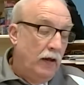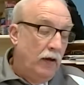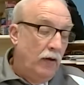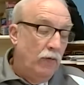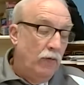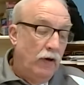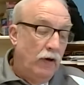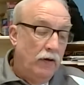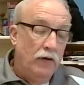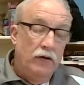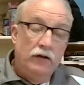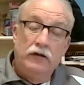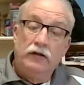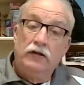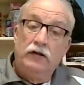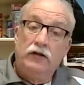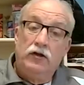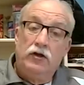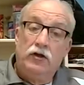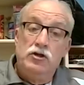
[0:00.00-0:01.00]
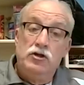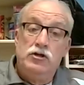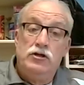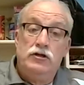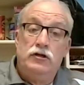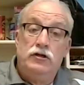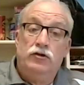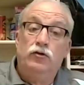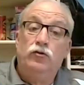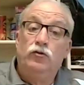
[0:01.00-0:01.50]
Well,
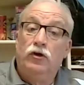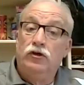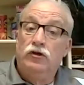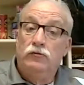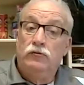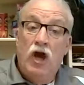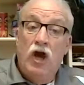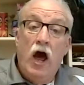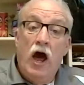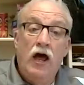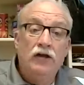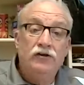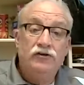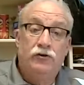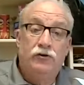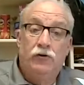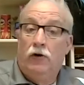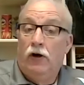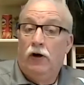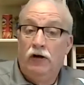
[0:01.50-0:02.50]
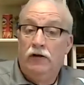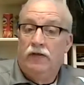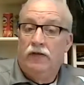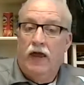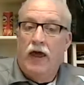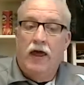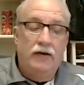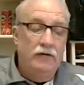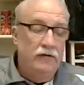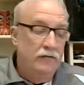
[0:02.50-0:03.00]
you could contrary
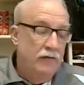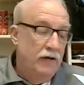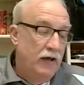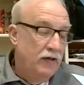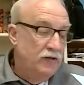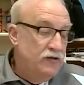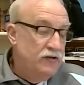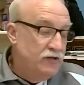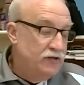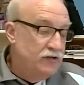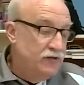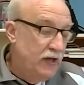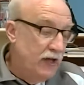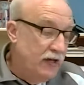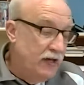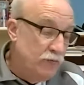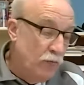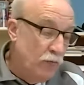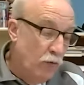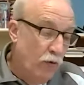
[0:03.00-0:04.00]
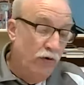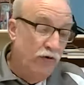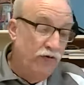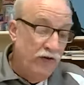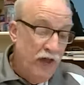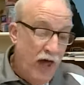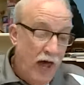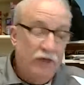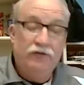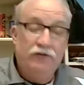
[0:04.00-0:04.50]
that and just say war is
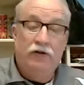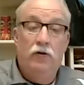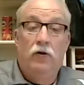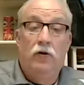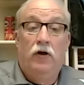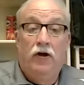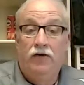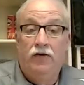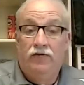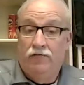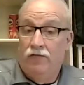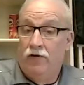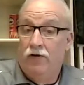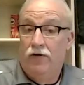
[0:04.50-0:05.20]
not the cause of